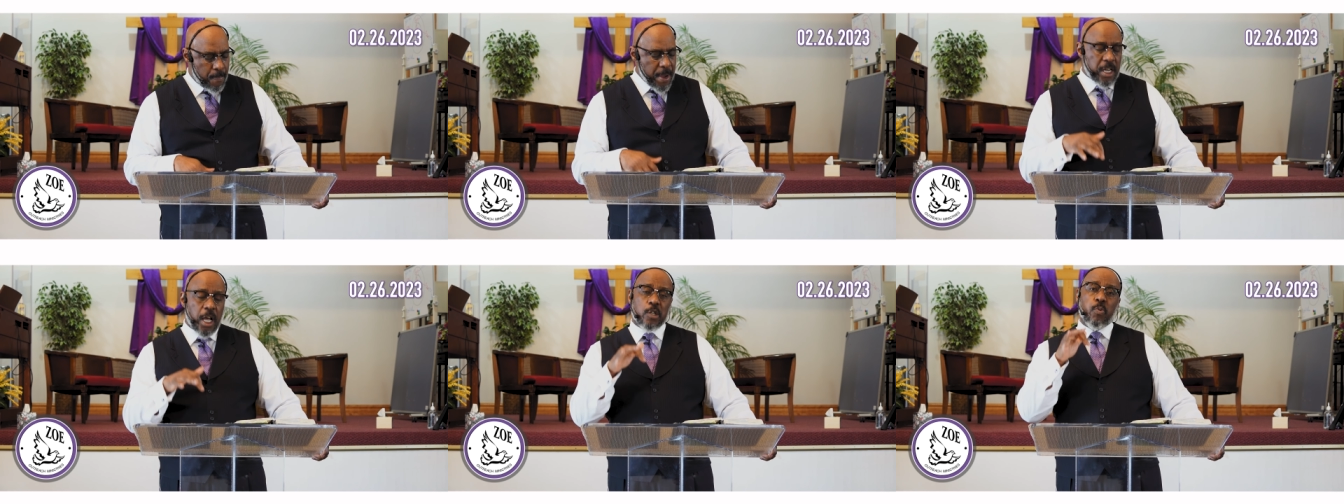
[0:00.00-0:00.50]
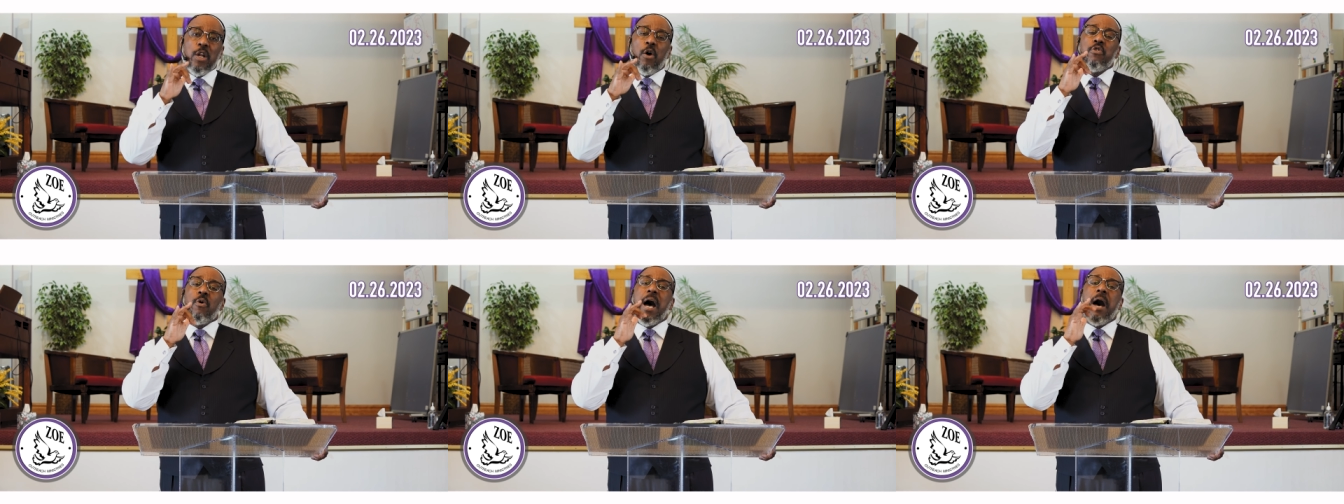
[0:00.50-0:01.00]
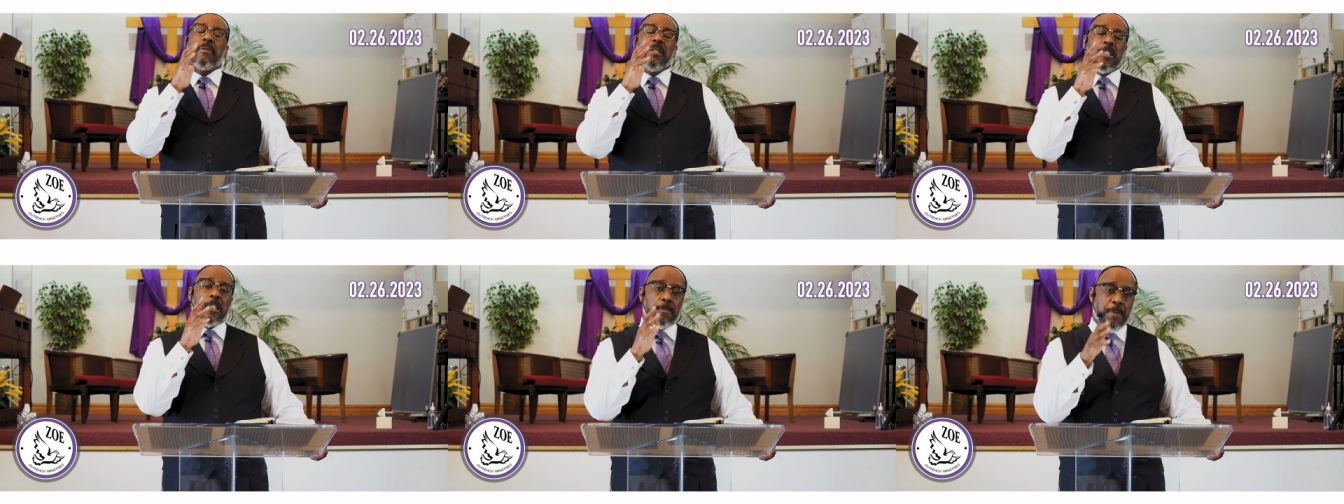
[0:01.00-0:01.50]
Because we don't know how
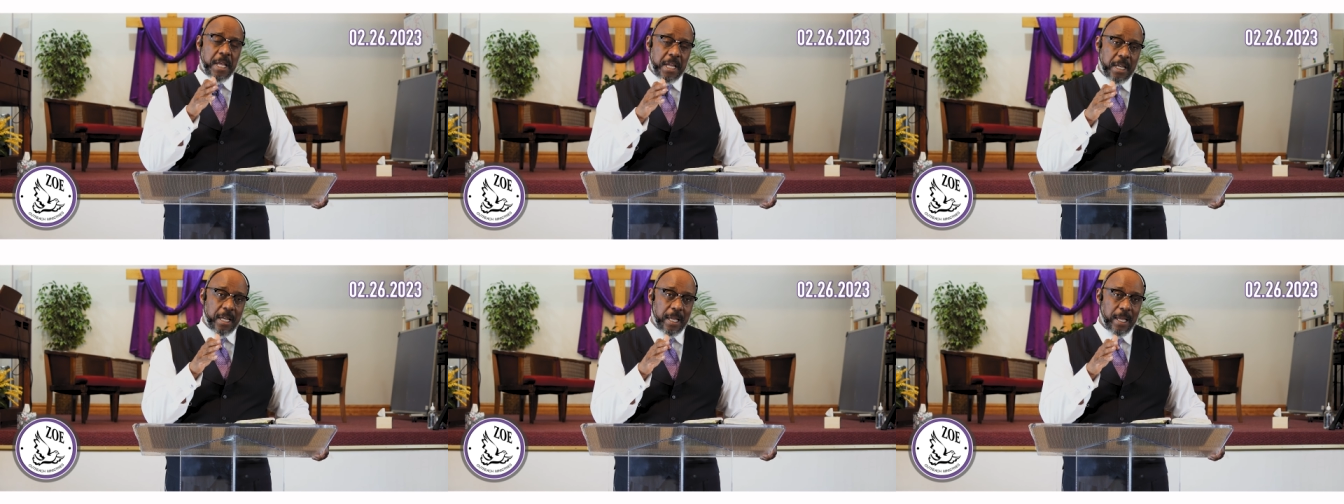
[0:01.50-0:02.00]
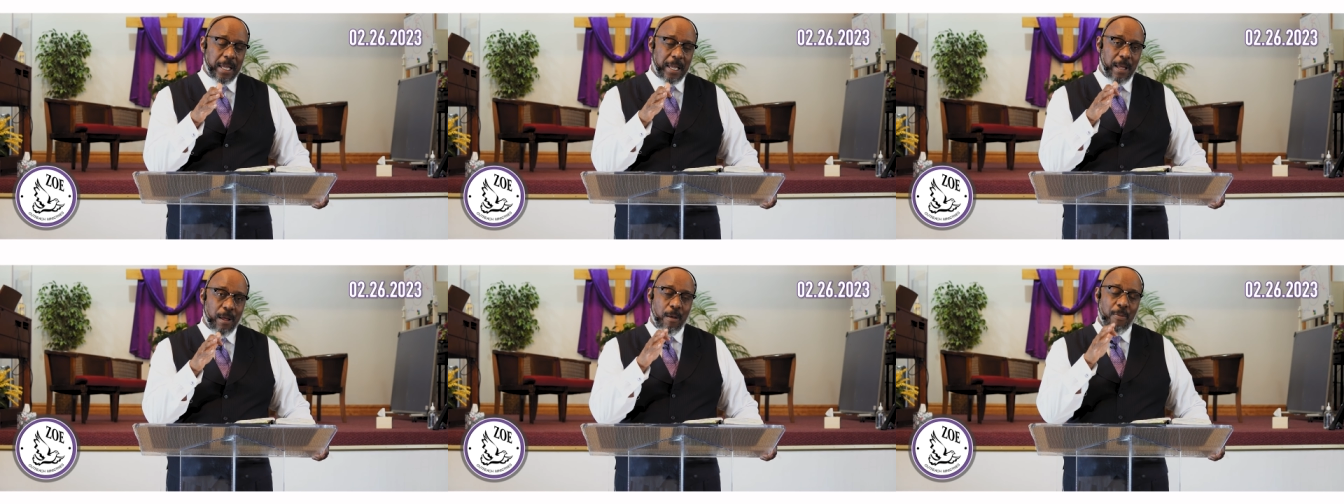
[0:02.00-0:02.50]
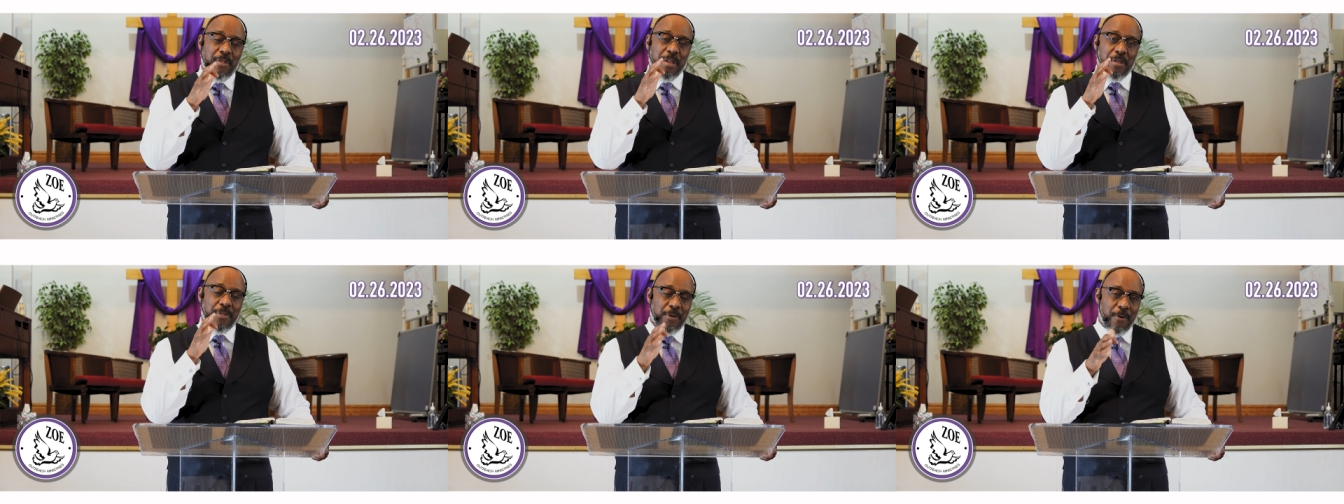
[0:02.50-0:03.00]
to speak
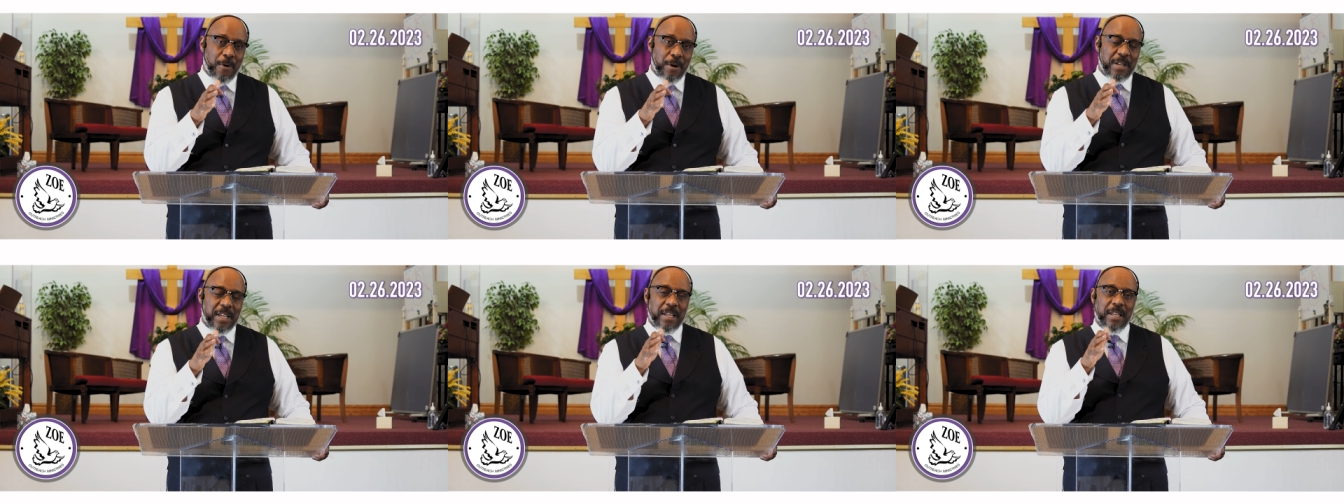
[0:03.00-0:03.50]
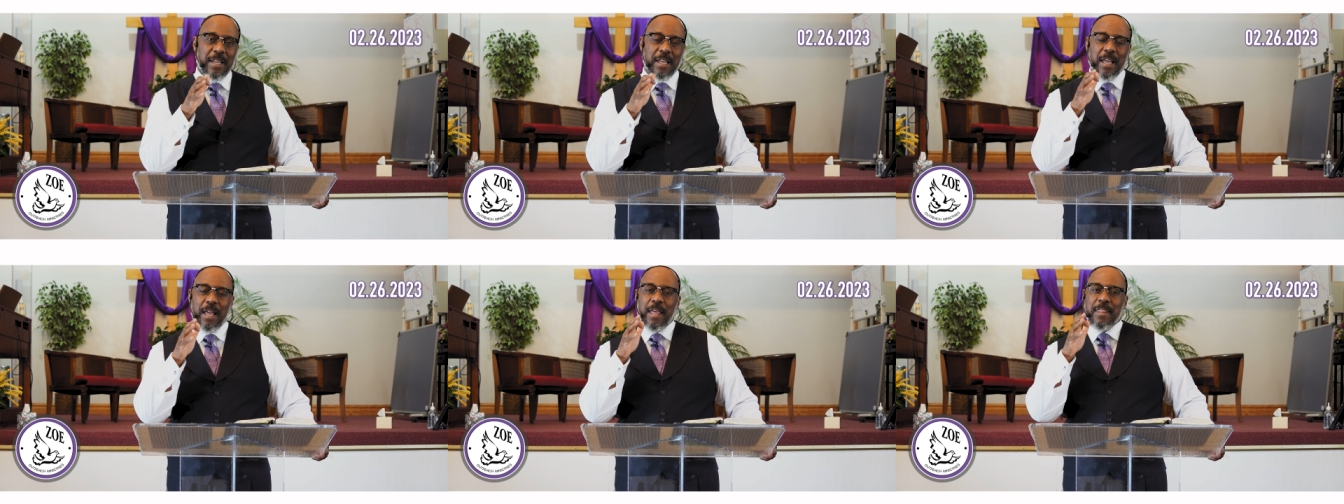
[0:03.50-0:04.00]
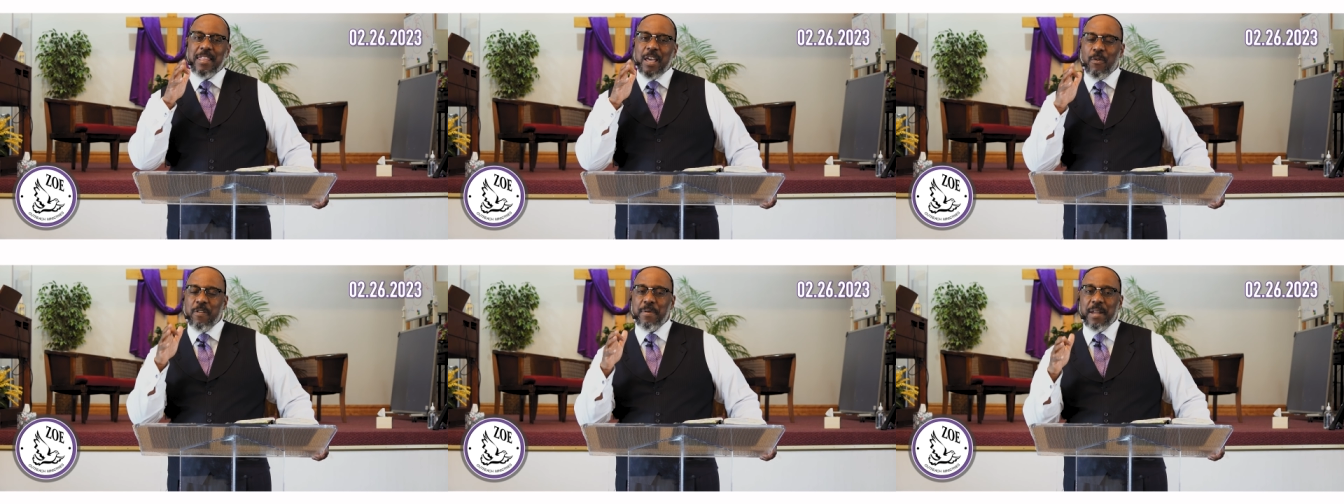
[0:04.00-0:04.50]
the authority
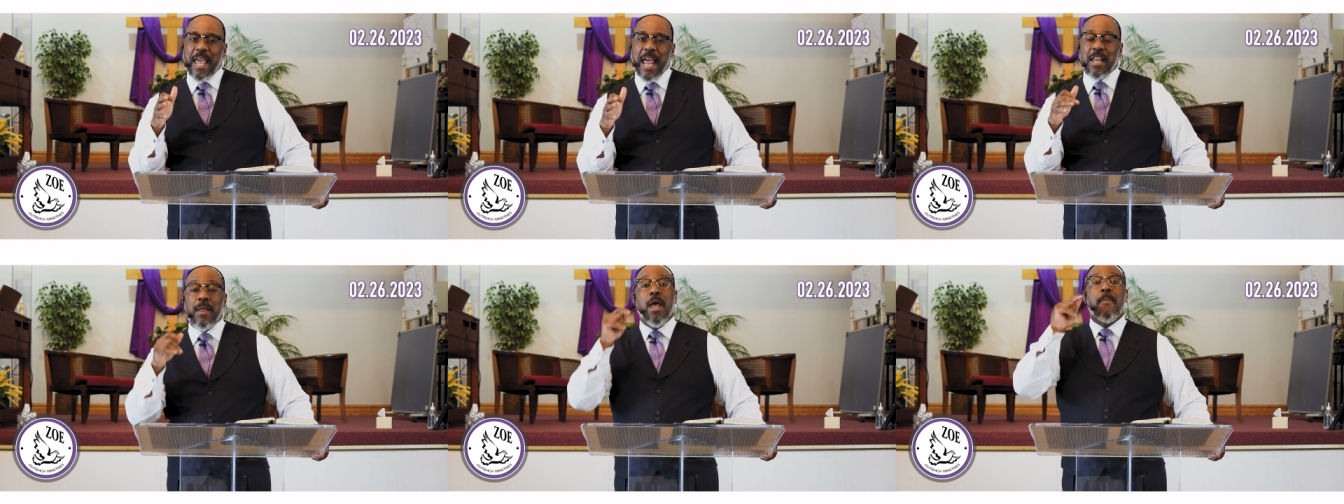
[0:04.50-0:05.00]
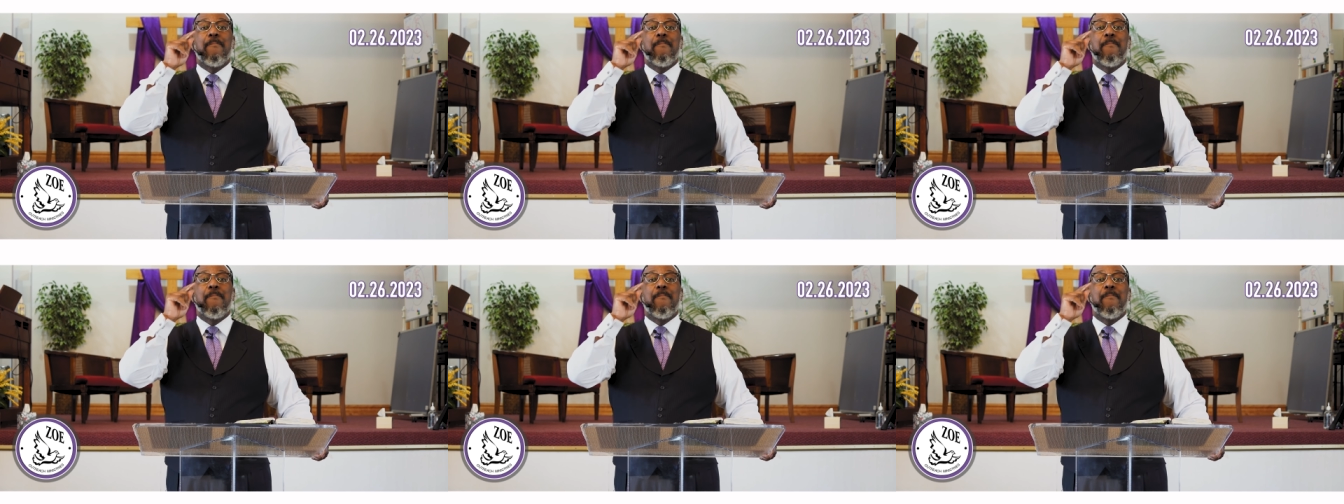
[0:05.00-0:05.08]
that we've been handed